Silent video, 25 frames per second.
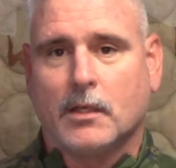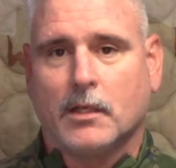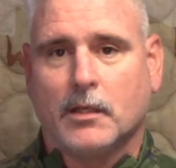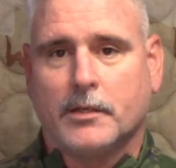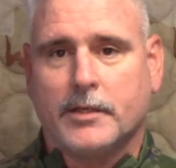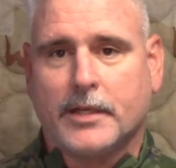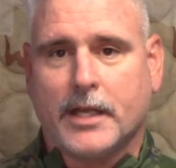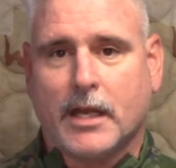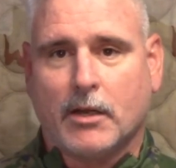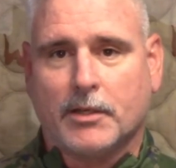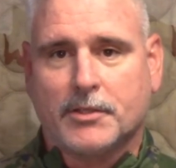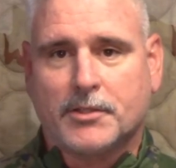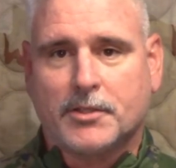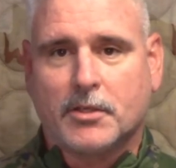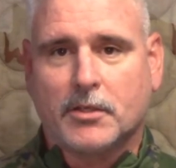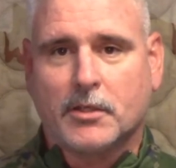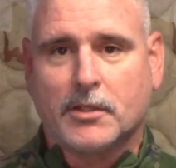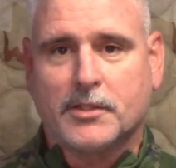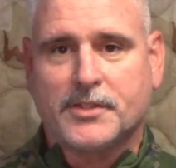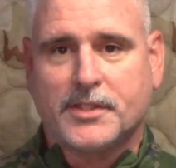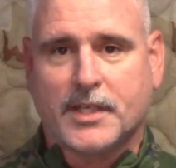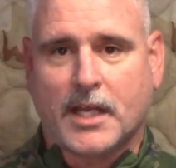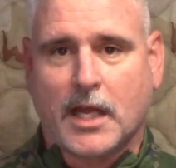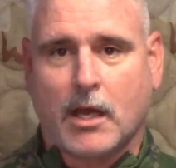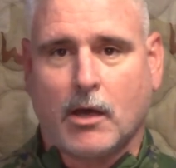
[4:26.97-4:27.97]
Now it
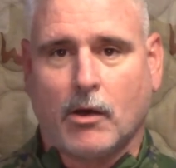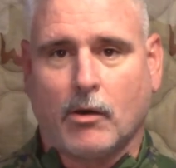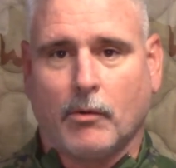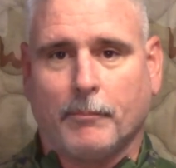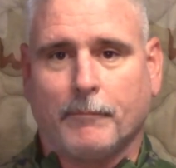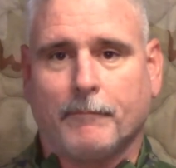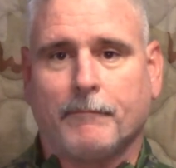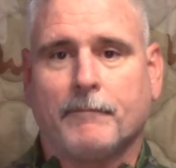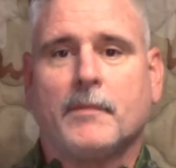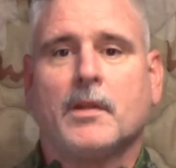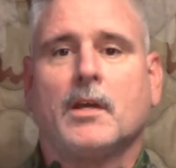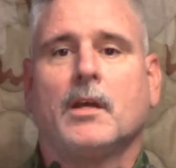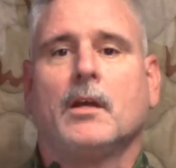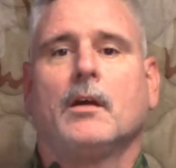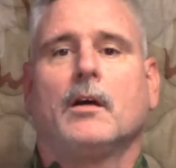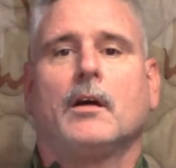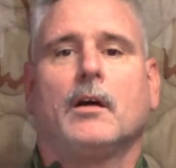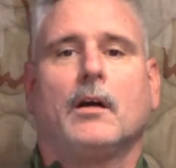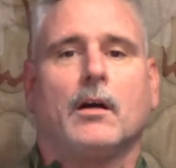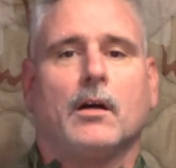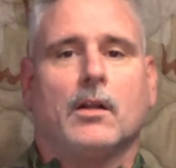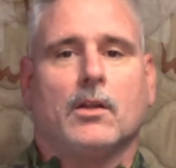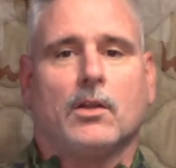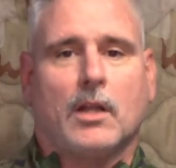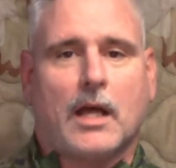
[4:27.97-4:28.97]
turns out
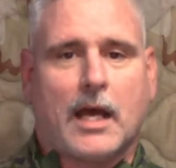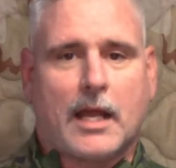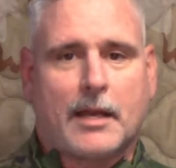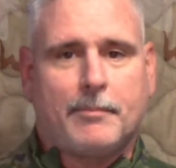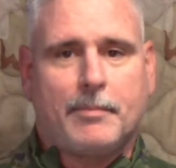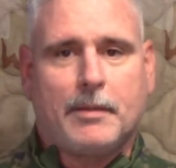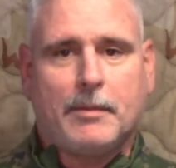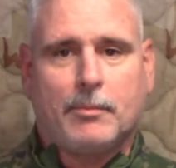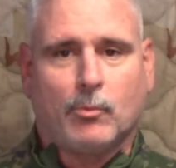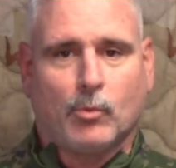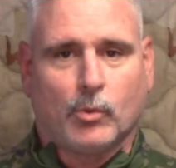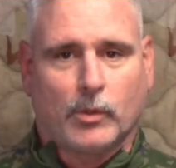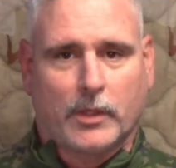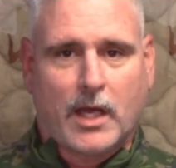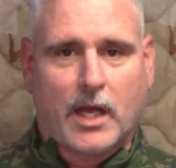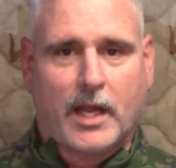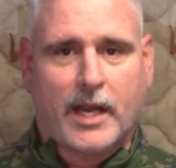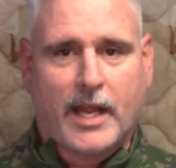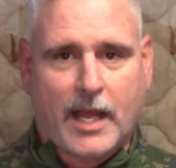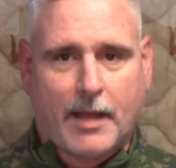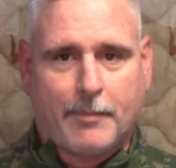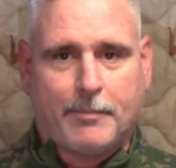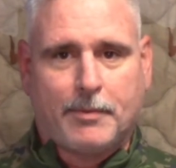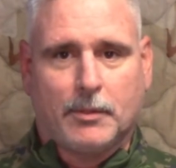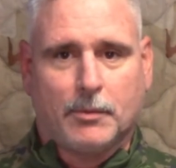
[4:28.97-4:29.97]
a lot of people were not
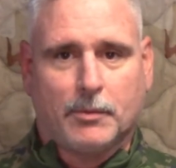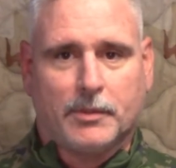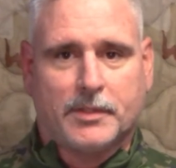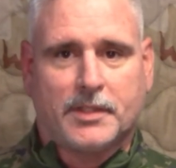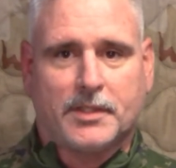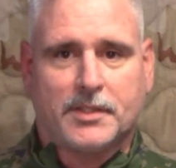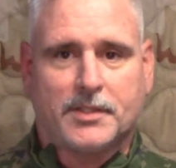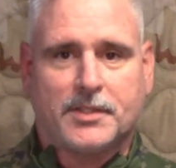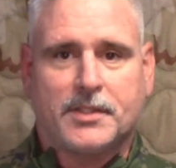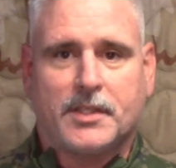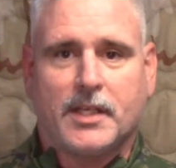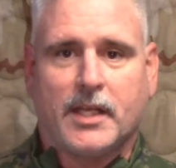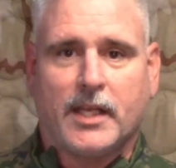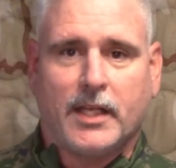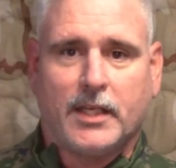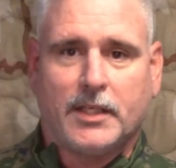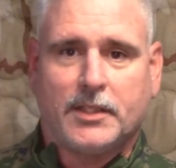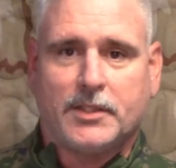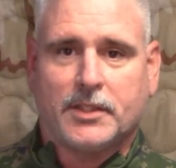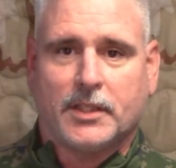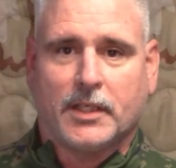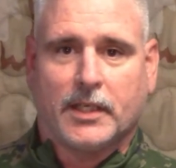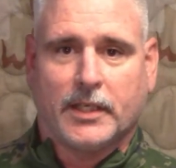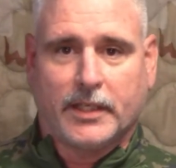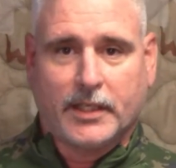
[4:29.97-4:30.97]
happy with this
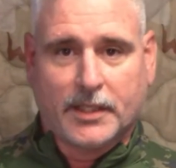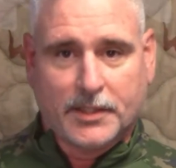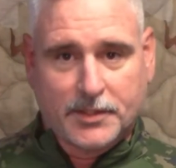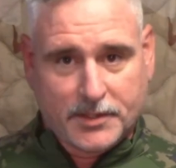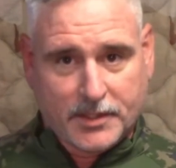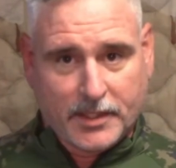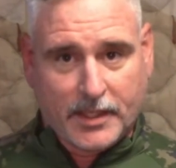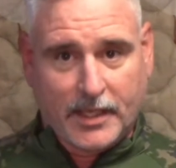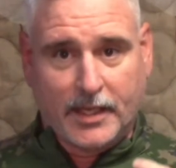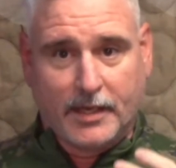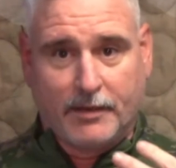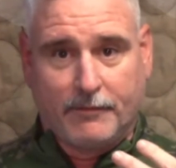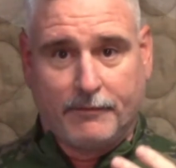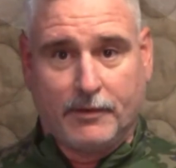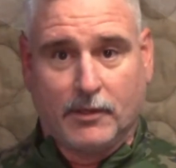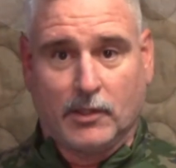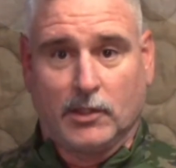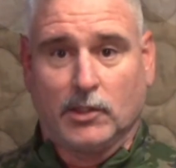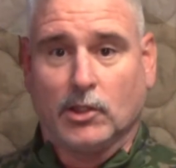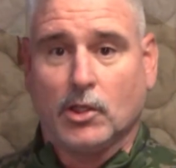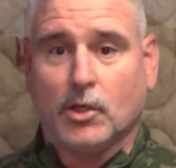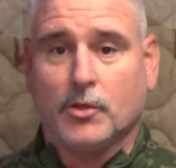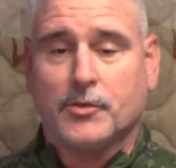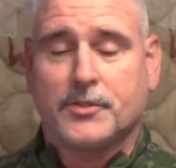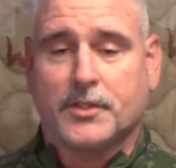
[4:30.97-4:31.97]
stage and I guess they had a very
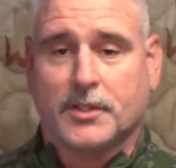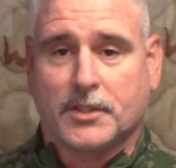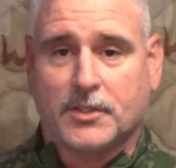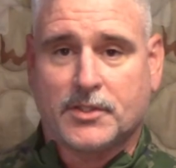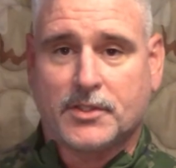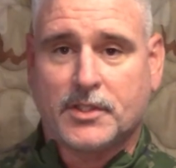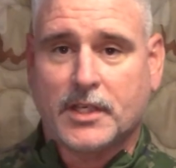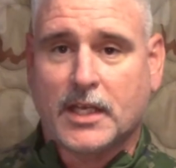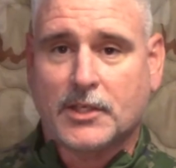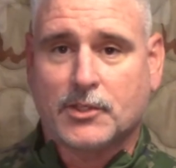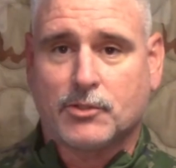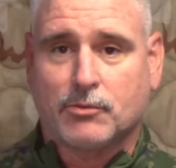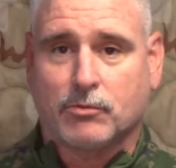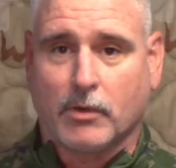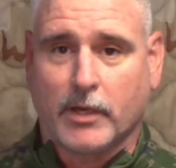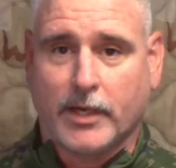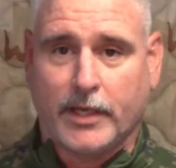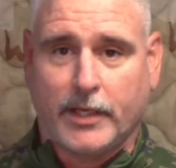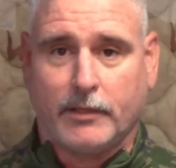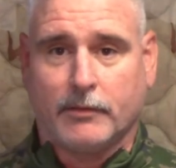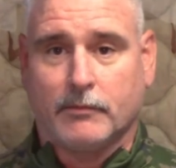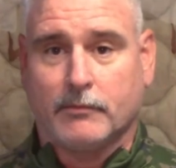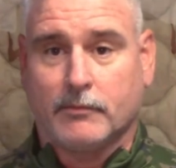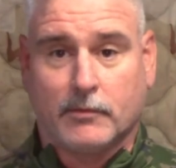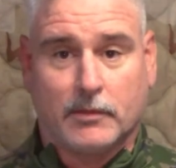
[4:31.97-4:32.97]
low success
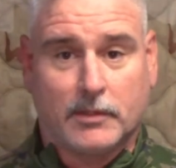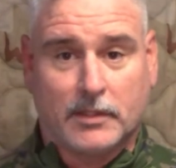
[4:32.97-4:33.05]
rate.